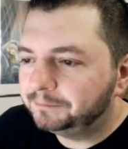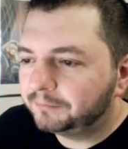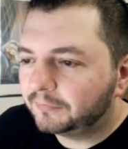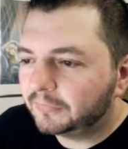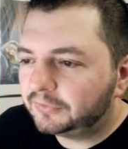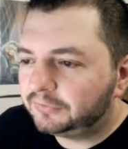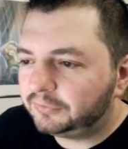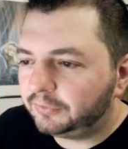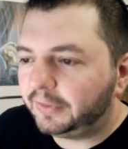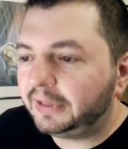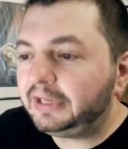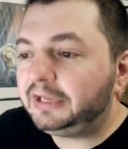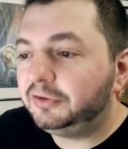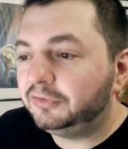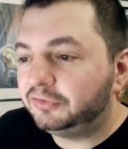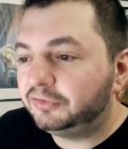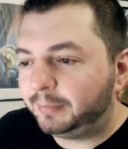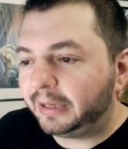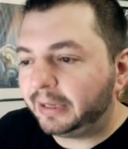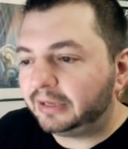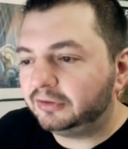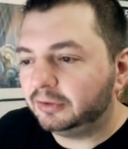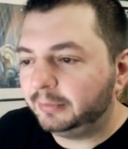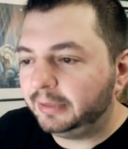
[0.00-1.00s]
So thank you,
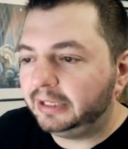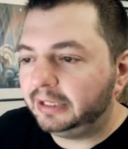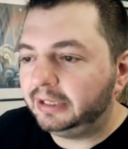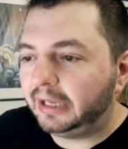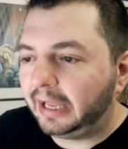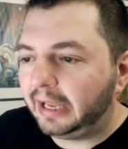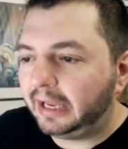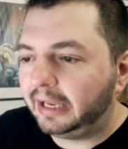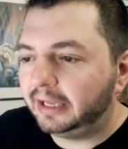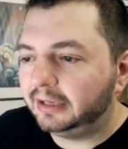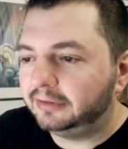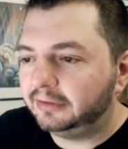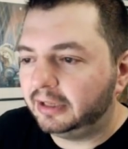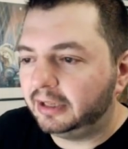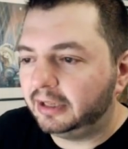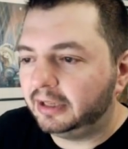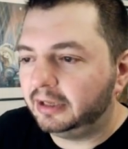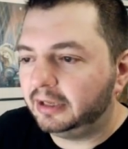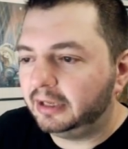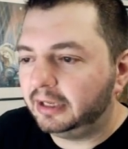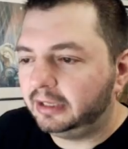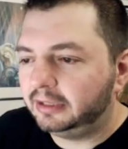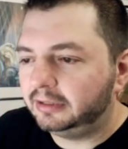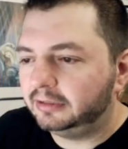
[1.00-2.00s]
Spectreman
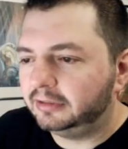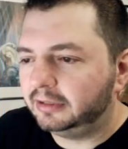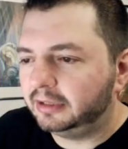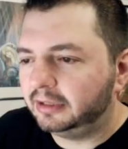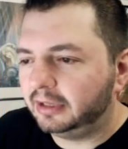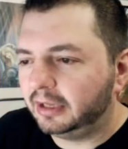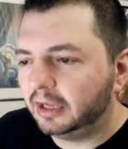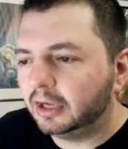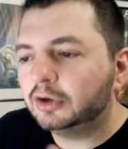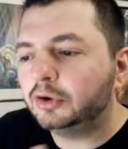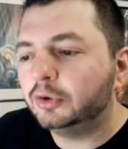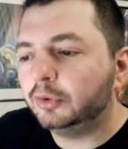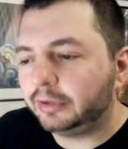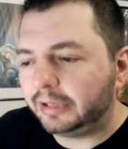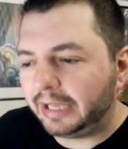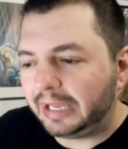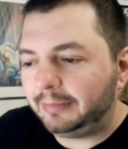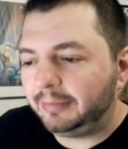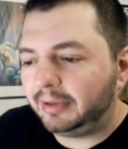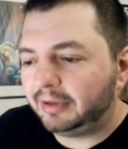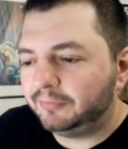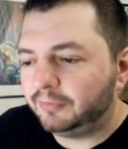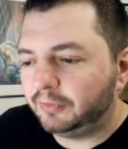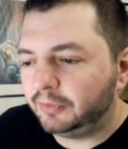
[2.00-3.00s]
and Uncle
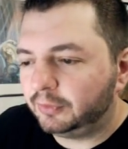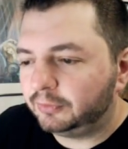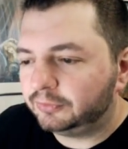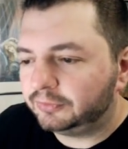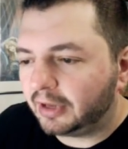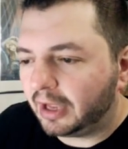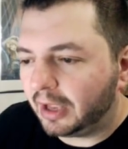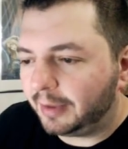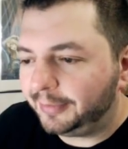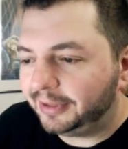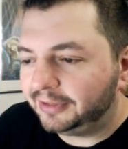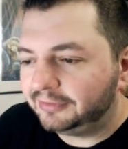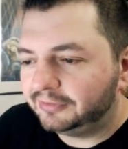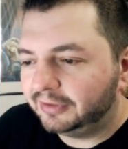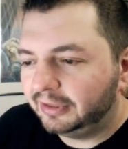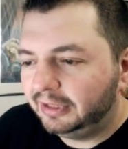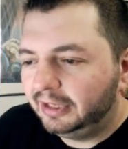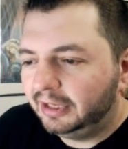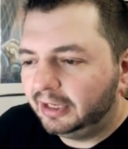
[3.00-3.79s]
Gaming, for those comments.